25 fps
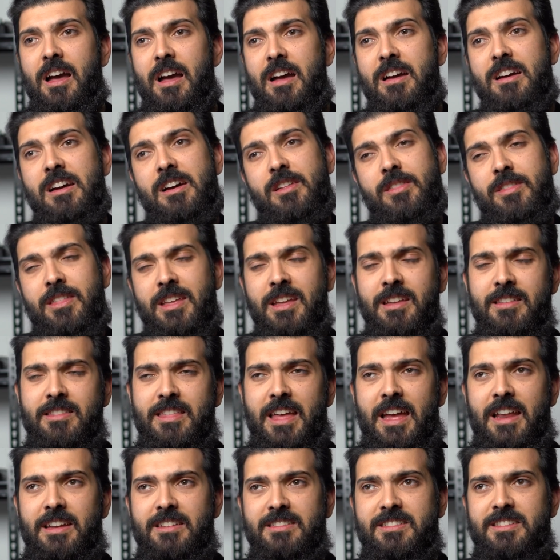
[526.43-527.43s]
I think
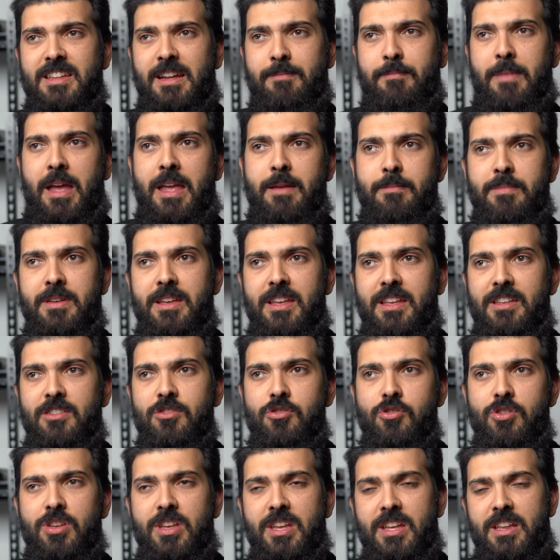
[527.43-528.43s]
that so maybe
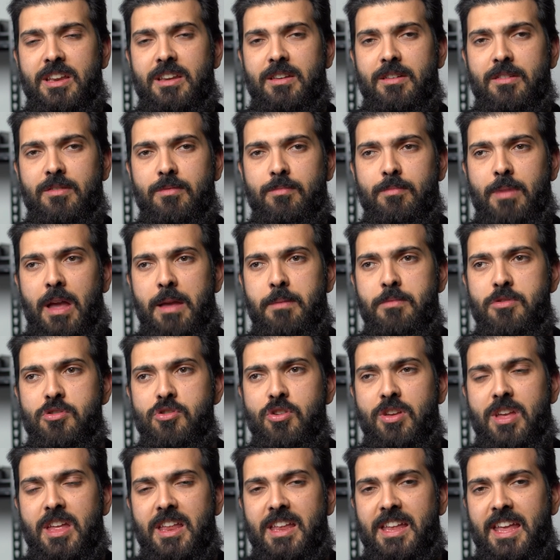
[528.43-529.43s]
you
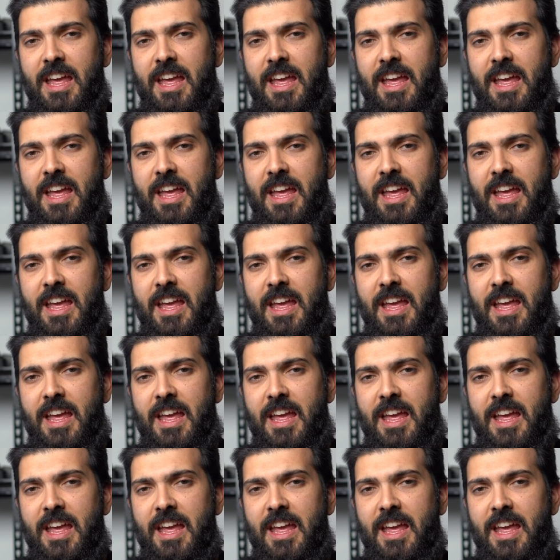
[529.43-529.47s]
can